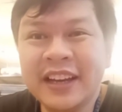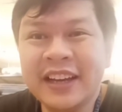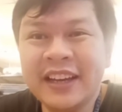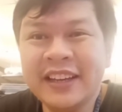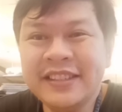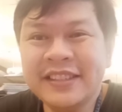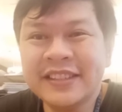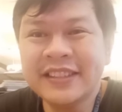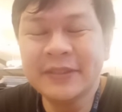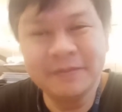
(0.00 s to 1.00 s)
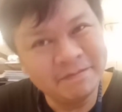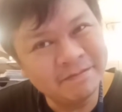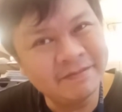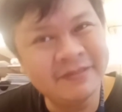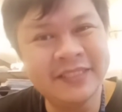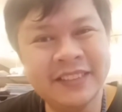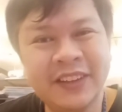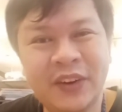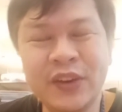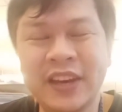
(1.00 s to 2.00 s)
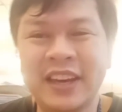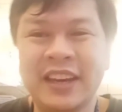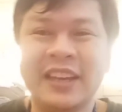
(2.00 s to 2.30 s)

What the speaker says: guys? Okay.